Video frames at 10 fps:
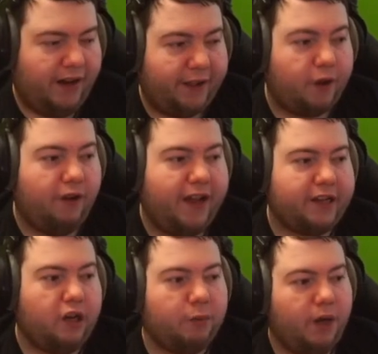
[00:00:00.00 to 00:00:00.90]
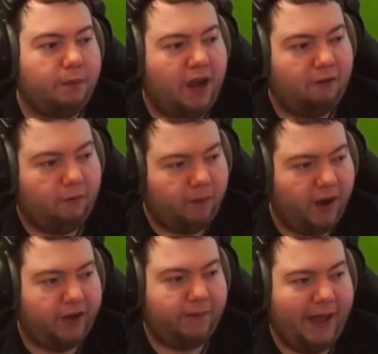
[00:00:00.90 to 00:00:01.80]
Let's go ahead and open up our
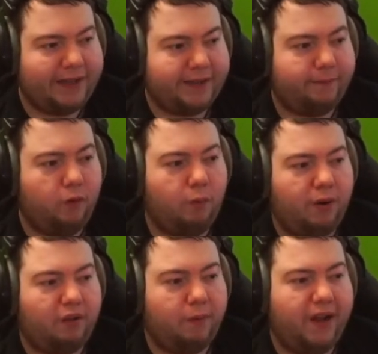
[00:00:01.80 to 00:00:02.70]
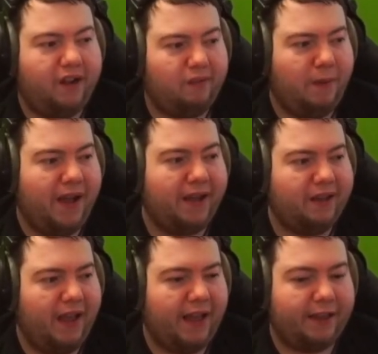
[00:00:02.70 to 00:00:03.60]
five 84 plus players
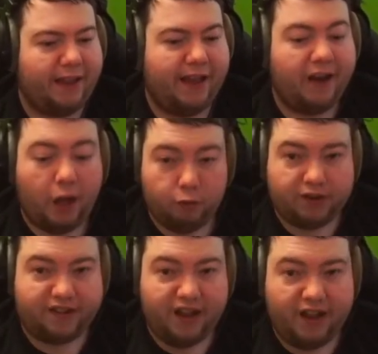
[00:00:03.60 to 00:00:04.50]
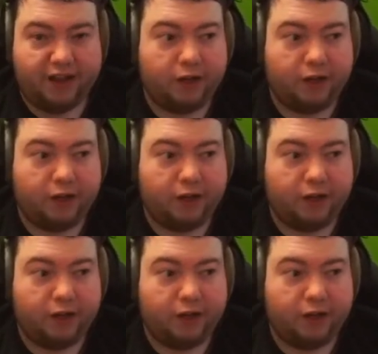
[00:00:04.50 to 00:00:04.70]
pack. And then I will decide